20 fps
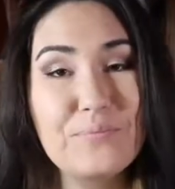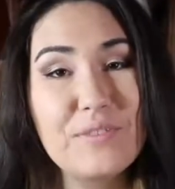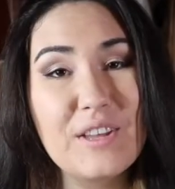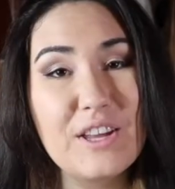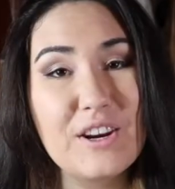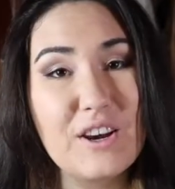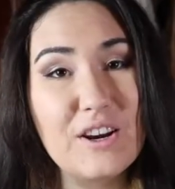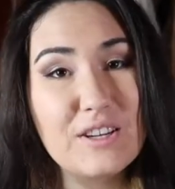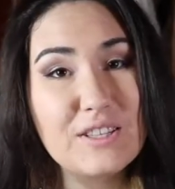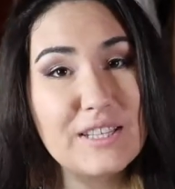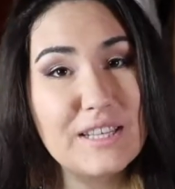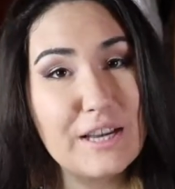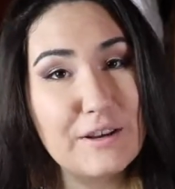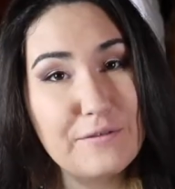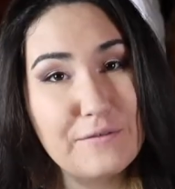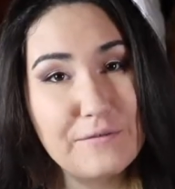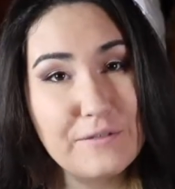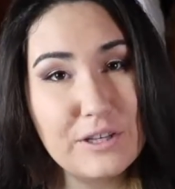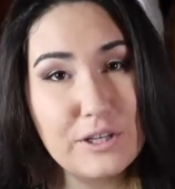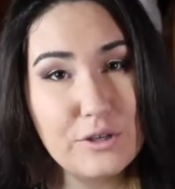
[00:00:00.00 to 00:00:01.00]
and honestly a
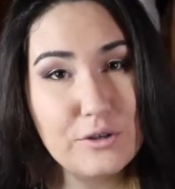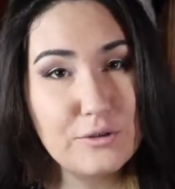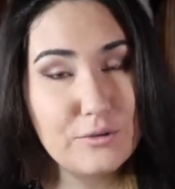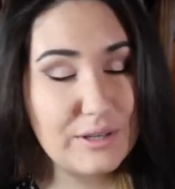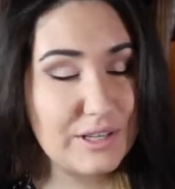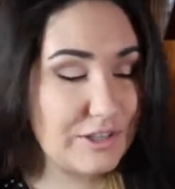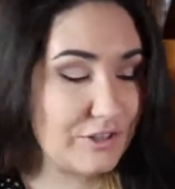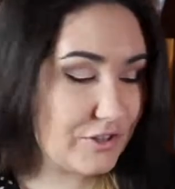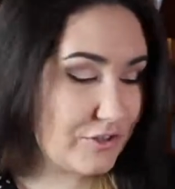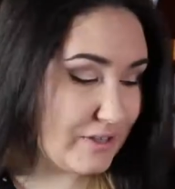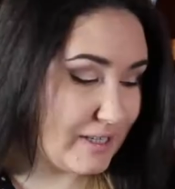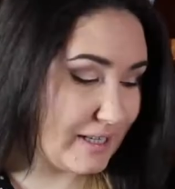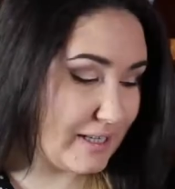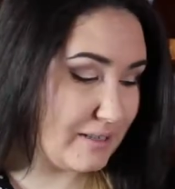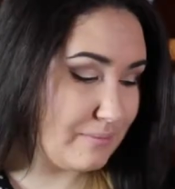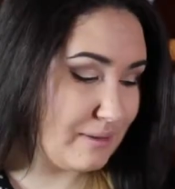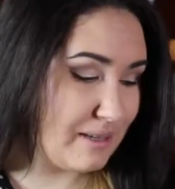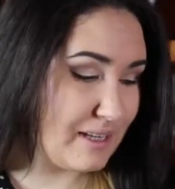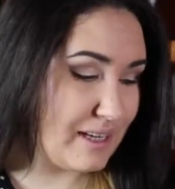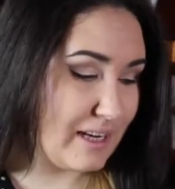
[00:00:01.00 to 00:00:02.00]
few
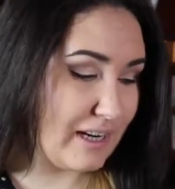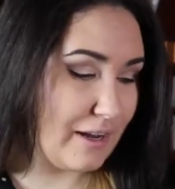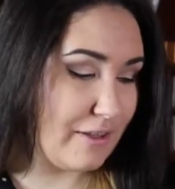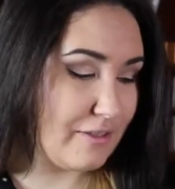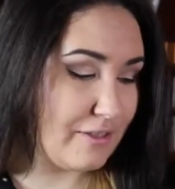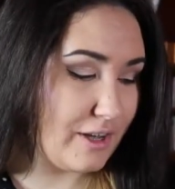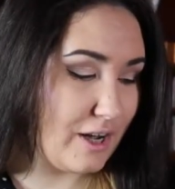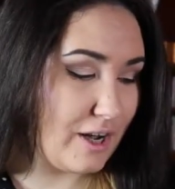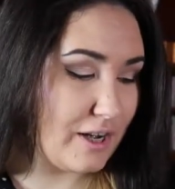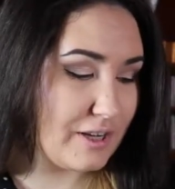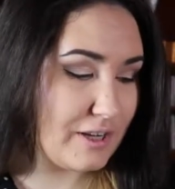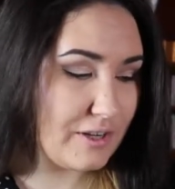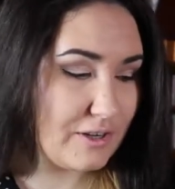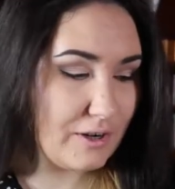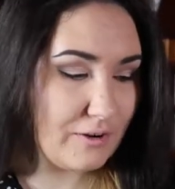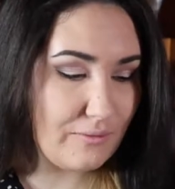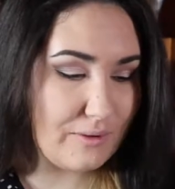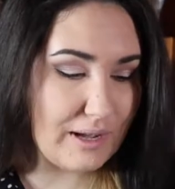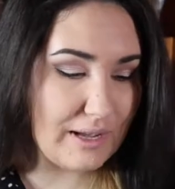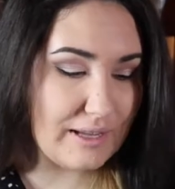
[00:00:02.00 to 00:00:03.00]
intrigued me and I thought, you
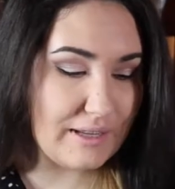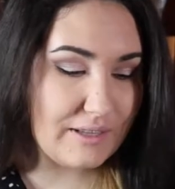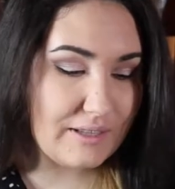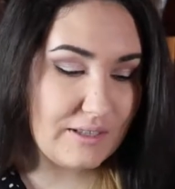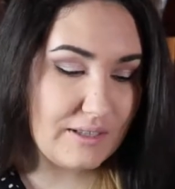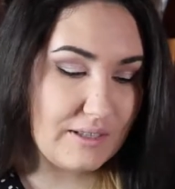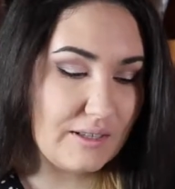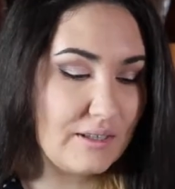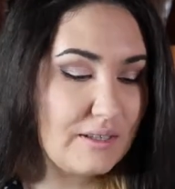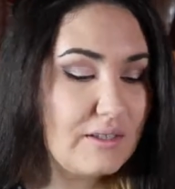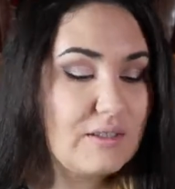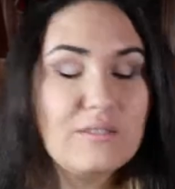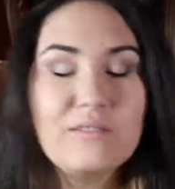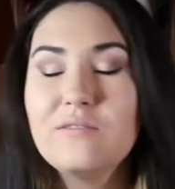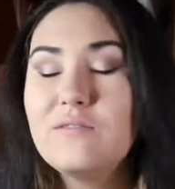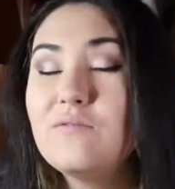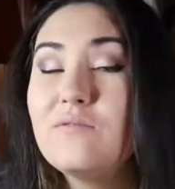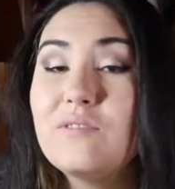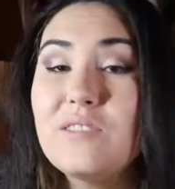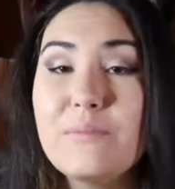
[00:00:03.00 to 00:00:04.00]
know what,
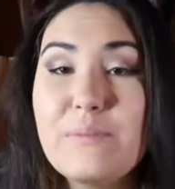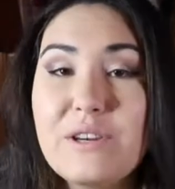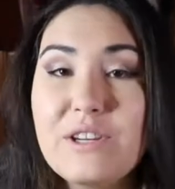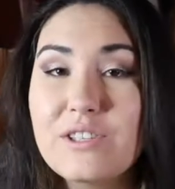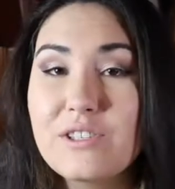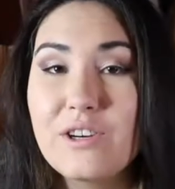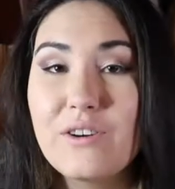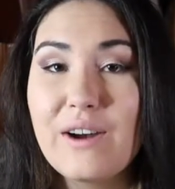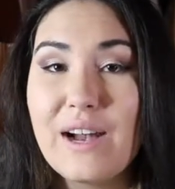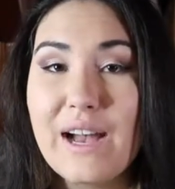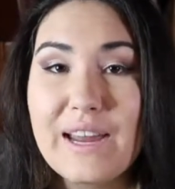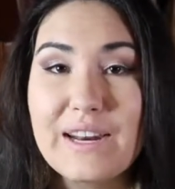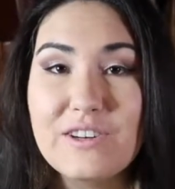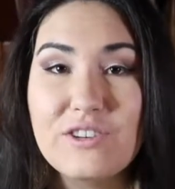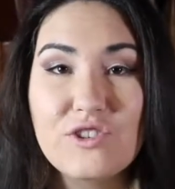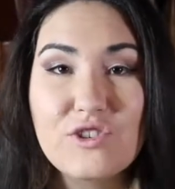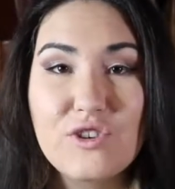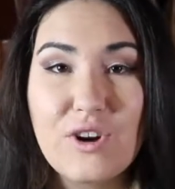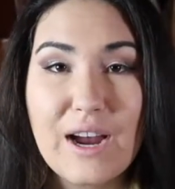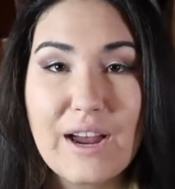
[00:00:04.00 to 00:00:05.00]
let me just go ahead
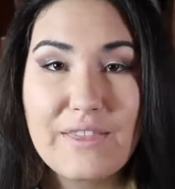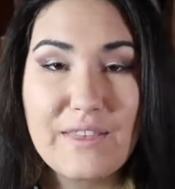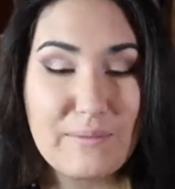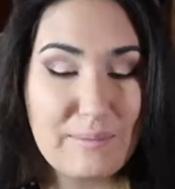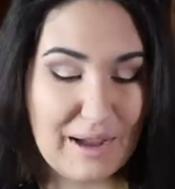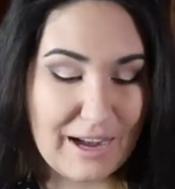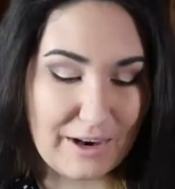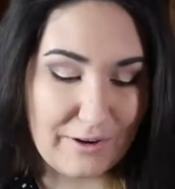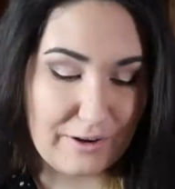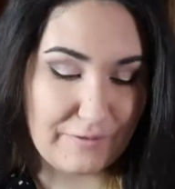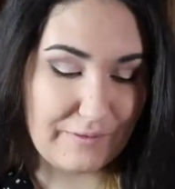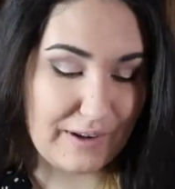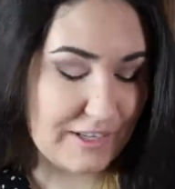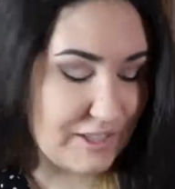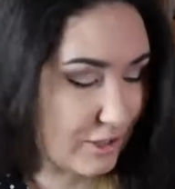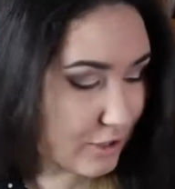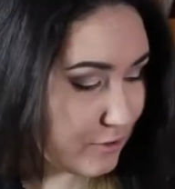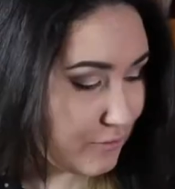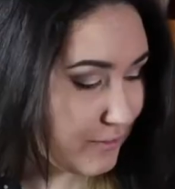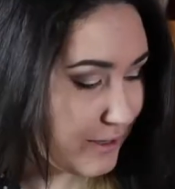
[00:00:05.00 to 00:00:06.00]
and try them out. If I
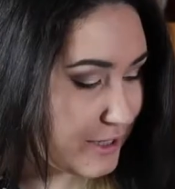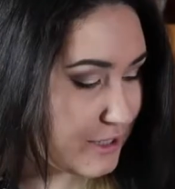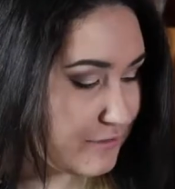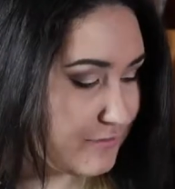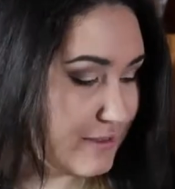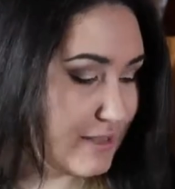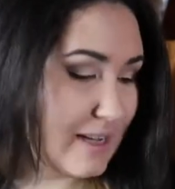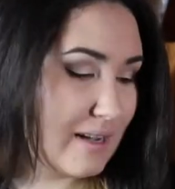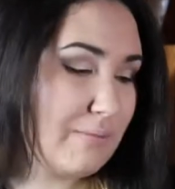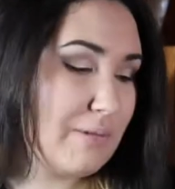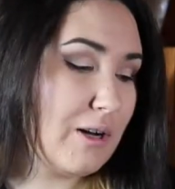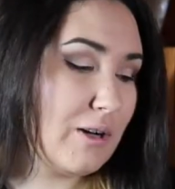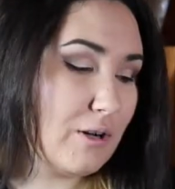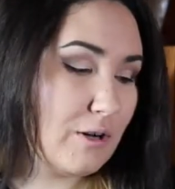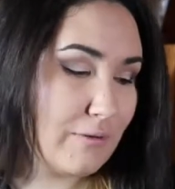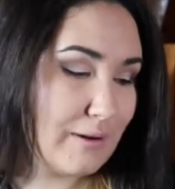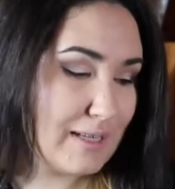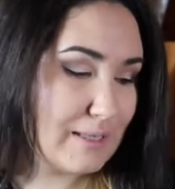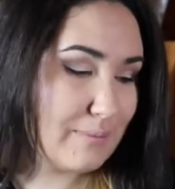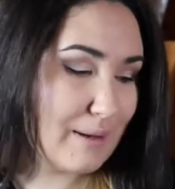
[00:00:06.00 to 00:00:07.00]
don't reach for them, I'll
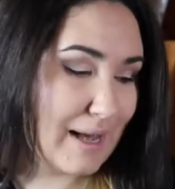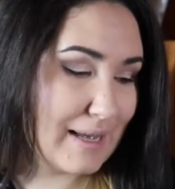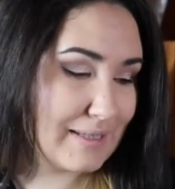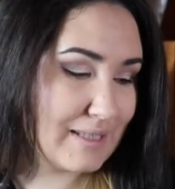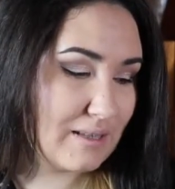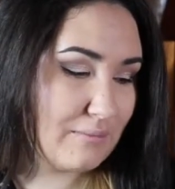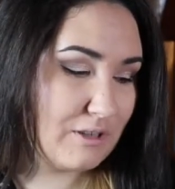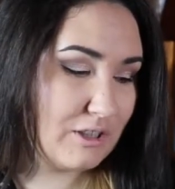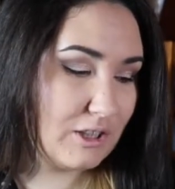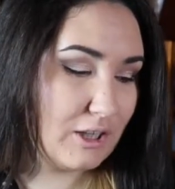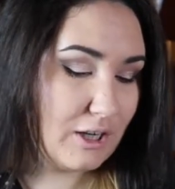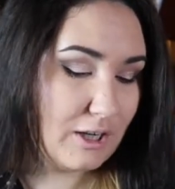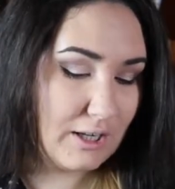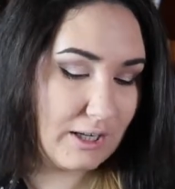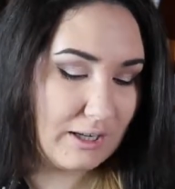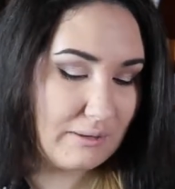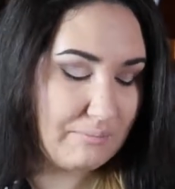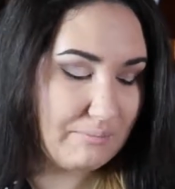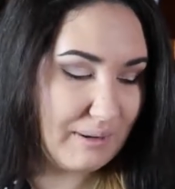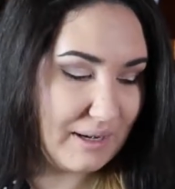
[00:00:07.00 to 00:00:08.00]
always pass them
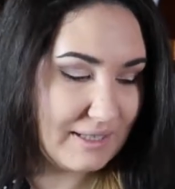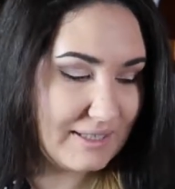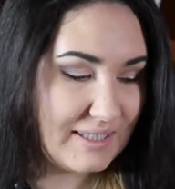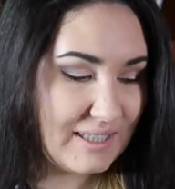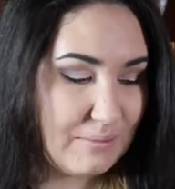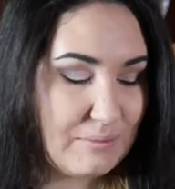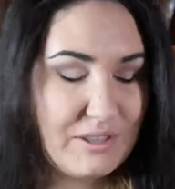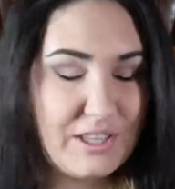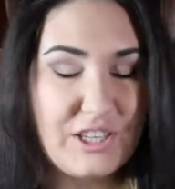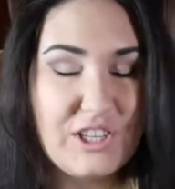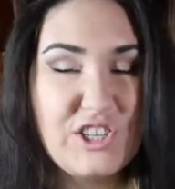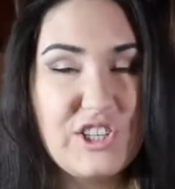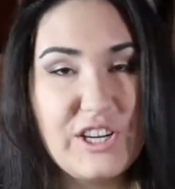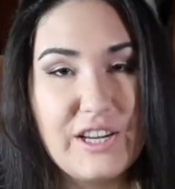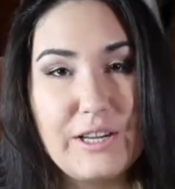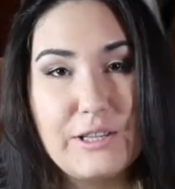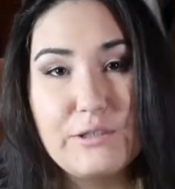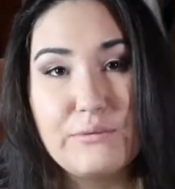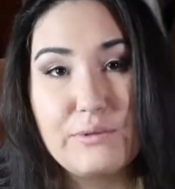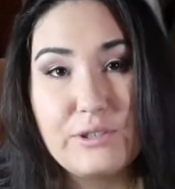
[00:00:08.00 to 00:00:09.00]
along, but some of these
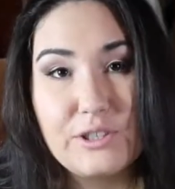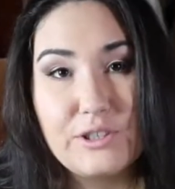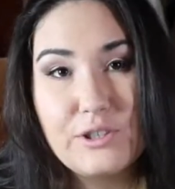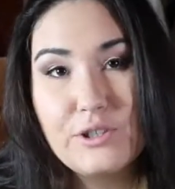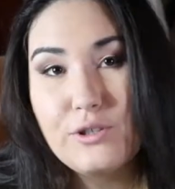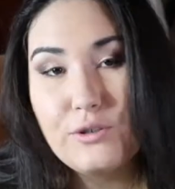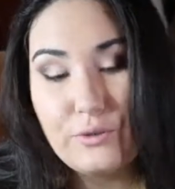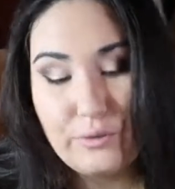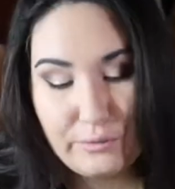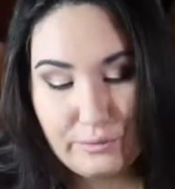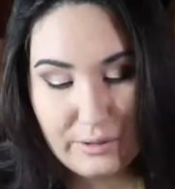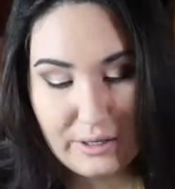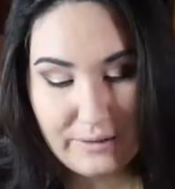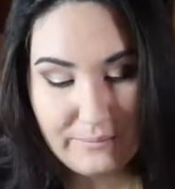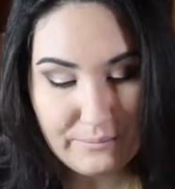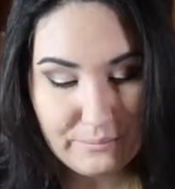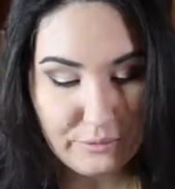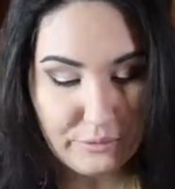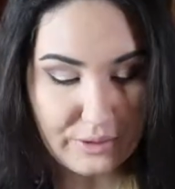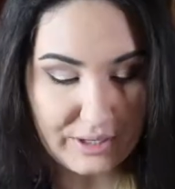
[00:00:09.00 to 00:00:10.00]
shades were too
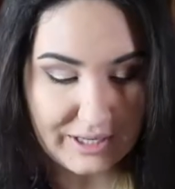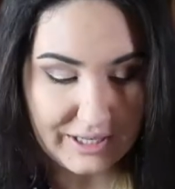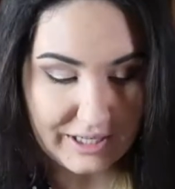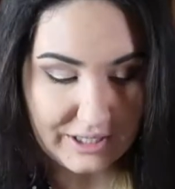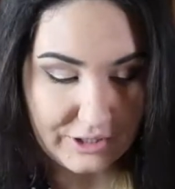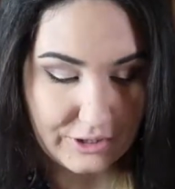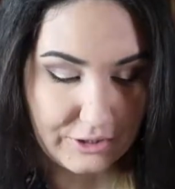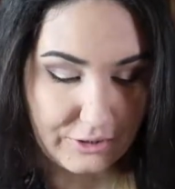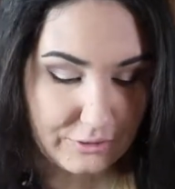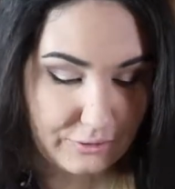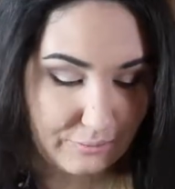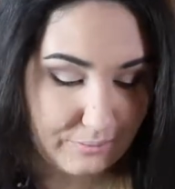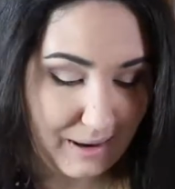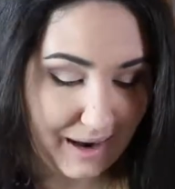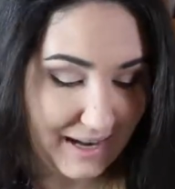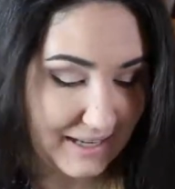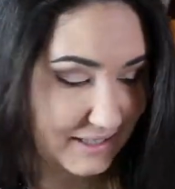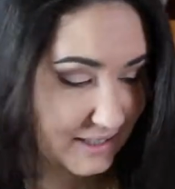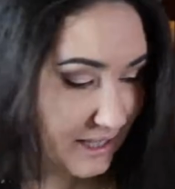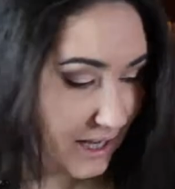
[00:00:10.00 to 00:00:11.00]
pretty to
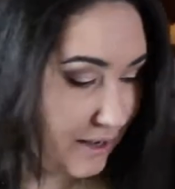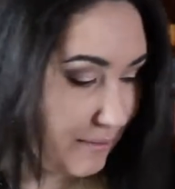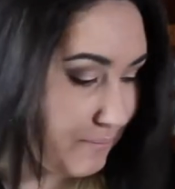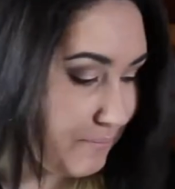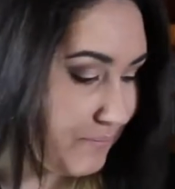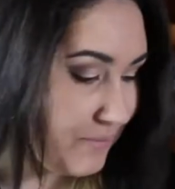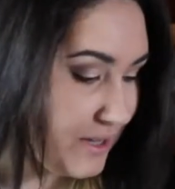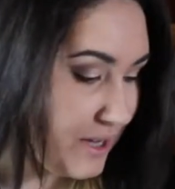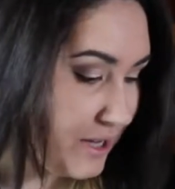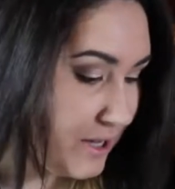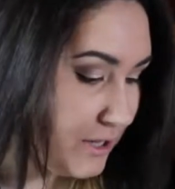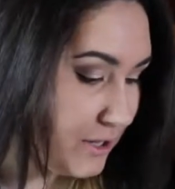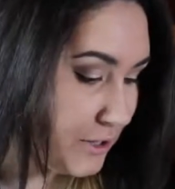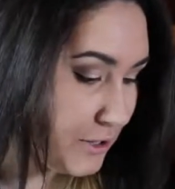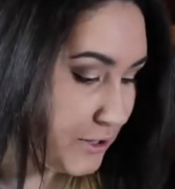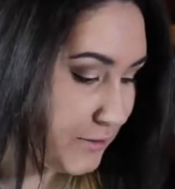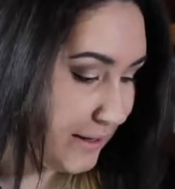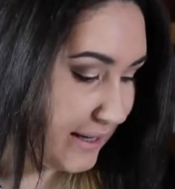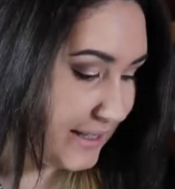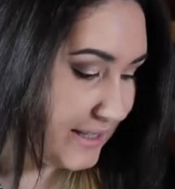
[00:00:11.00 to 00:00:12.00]
pass up.
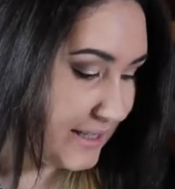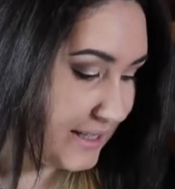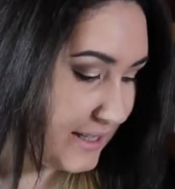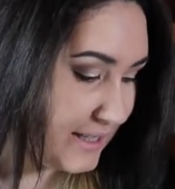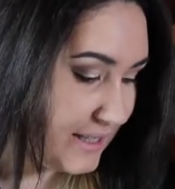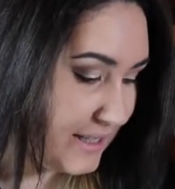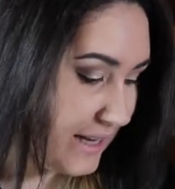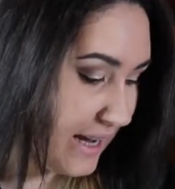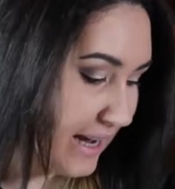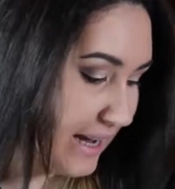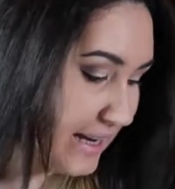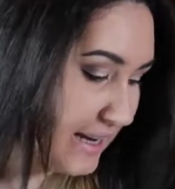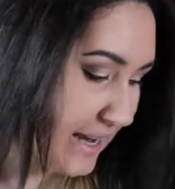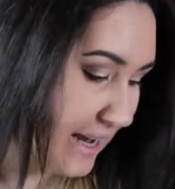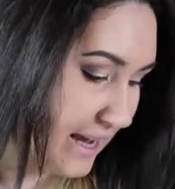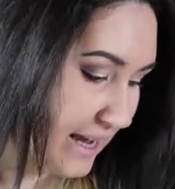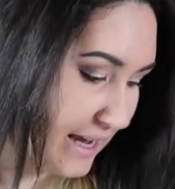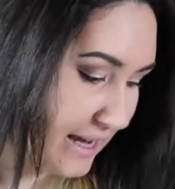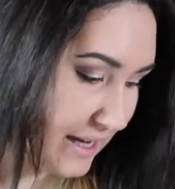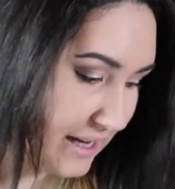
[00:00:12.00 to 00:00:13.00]
So I did get
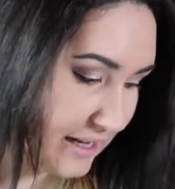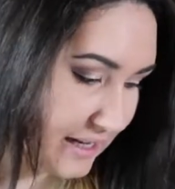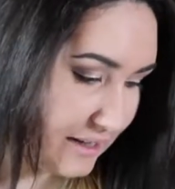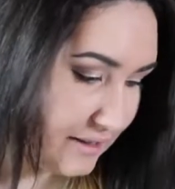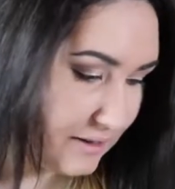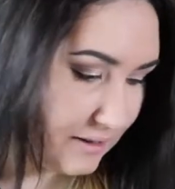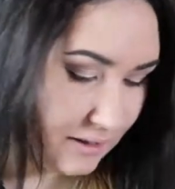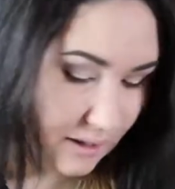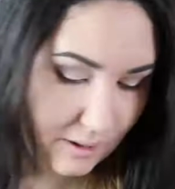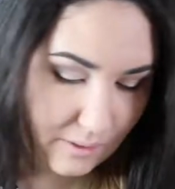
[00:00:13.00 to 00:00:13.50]
a